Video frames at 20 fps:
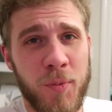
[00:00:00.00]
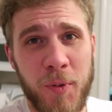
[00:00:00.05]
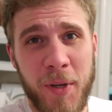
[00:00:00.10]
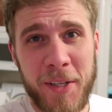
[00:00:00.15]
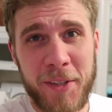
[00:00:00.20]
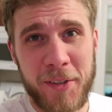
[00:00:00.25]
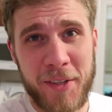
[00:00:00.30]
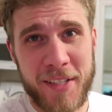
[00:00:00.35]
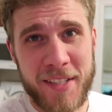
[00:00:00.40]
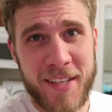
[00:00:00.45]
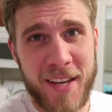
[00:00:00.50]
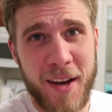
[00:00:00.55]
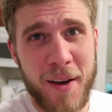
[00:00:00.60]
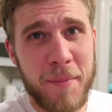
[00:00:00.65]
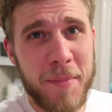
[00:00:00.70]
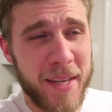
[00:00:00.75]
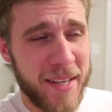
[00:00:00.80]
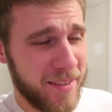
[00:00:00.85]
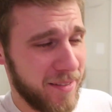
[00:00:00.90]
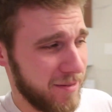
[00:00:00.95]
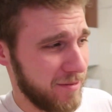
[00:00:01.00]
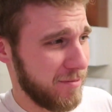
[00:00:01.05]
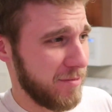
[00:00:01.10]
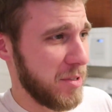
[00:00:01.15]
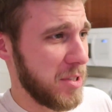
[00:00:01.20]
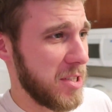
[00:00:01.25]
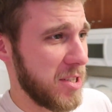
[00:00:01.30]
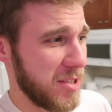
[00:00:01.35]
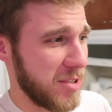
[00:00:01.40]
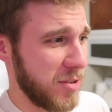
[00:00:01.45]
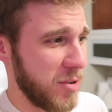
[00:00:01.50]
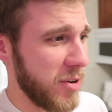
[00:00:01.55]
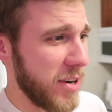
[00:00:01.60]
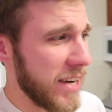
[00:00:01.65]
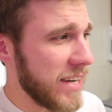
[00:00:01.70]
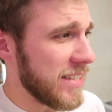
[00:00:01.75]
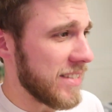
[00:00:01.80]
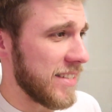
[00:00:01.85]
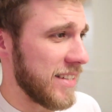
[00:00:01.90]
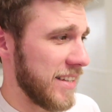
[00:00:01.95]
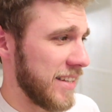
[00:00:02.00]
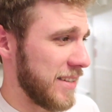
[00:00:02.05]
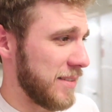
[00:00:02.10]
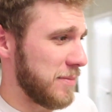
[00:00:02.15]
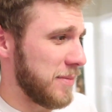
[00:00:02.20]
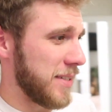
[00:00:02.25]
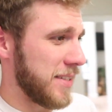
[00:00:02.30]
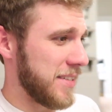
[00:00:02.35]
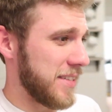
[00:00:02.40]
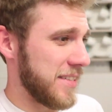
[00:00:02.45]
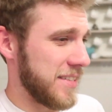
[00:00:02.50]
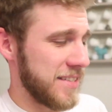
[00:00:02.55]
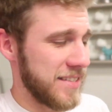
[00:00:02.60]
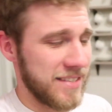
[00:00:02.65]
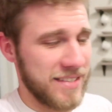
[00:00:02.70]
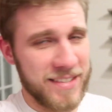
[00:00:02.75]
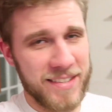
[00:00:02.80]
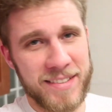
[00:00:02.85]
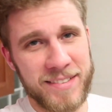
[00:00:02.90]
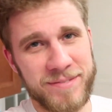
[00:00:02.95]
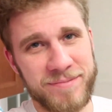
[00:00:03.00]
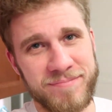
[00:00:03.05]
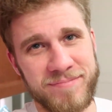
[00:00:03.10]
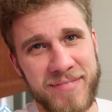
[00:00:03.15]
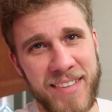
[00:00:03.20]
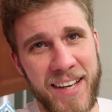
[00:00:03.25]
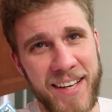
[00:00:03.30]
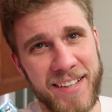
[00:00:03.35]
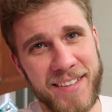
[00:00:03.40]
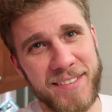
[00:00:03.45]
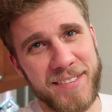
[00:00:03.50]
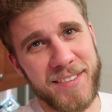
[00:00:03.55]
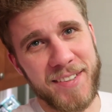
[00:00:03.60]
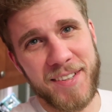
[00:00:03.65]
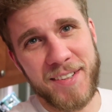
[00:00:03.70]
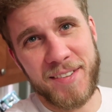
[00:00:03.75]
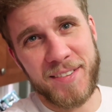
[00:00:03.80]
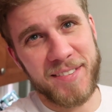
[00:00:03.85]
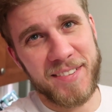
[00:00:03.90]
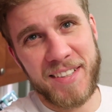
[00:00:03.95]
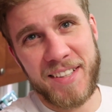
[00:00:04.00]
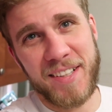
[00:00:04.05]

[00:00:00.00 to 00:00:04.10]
winter is coming, which is crazy because I don't know.